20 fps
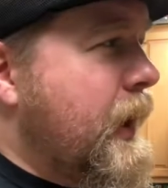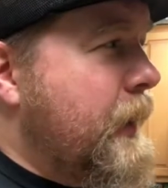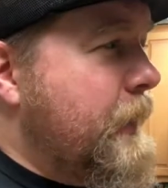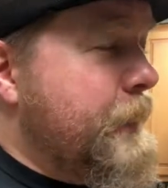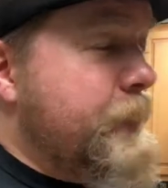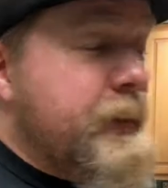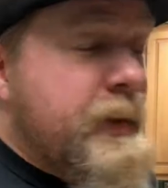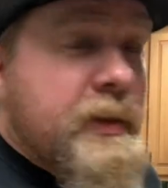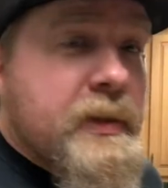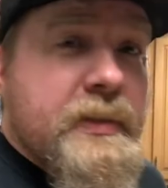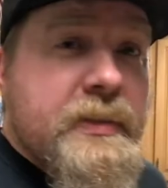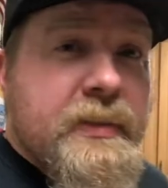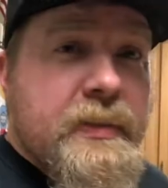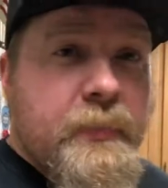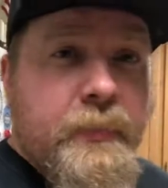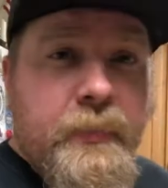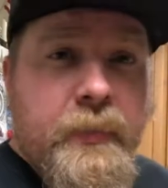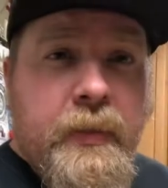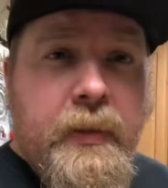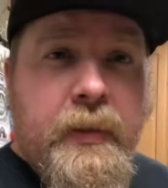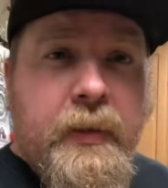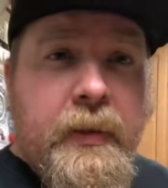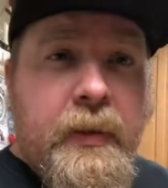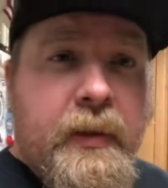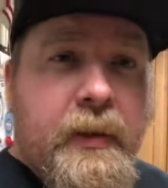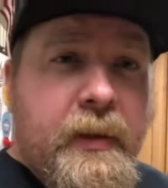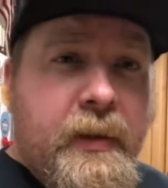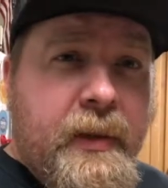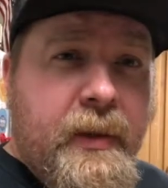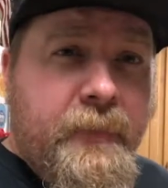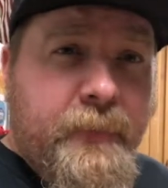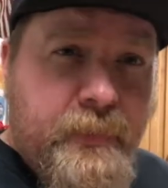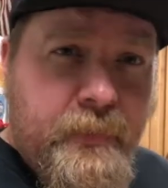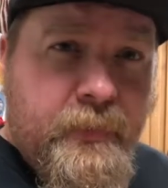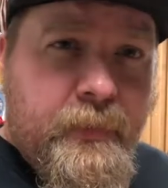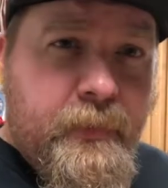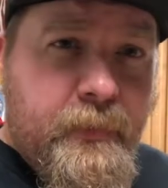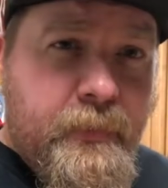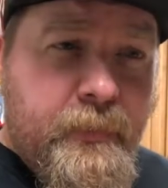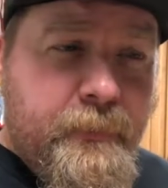because
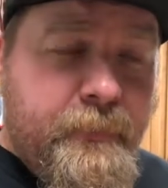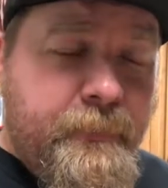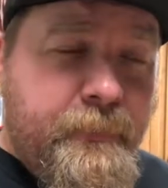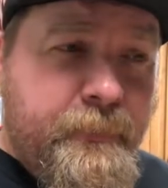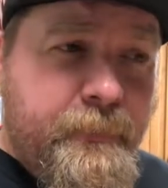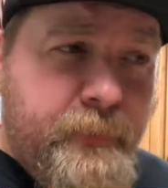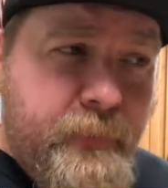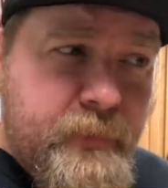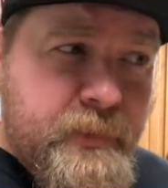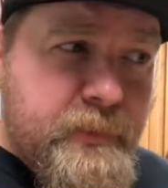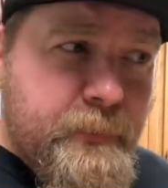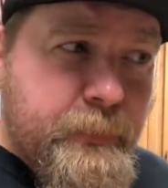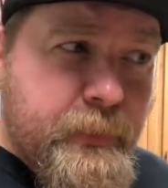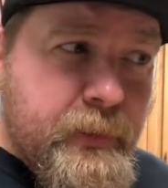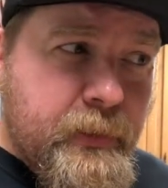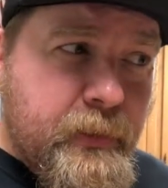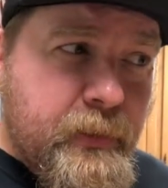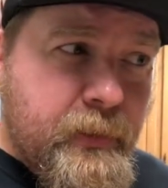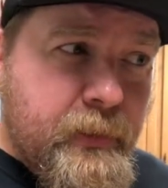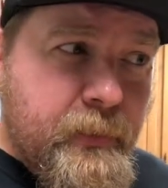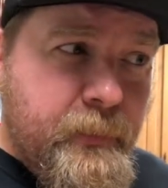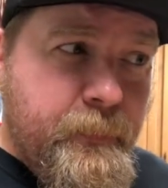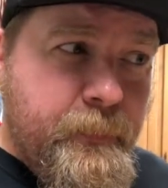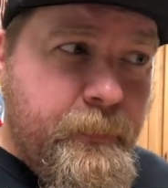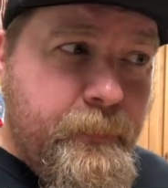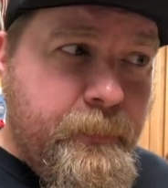after the first beer